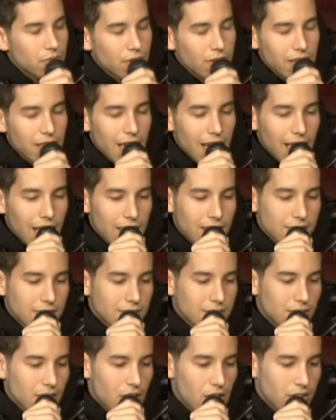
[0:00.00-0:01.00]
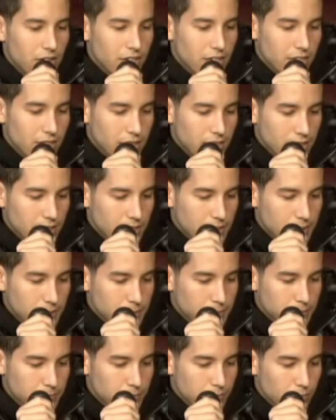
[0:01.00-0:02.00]
really, I kind of started
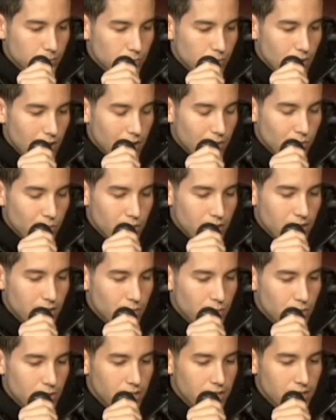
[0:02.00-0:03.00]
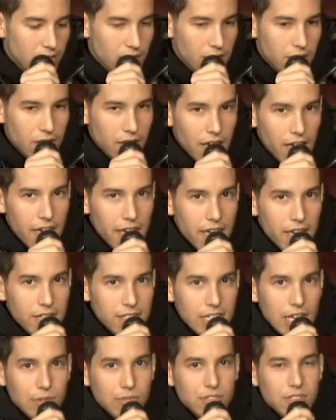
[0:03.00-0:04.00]
um, at a really, really young
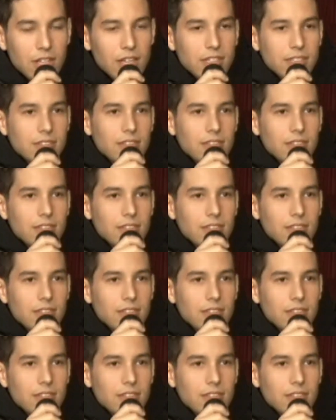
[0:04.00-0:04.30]
age. I was like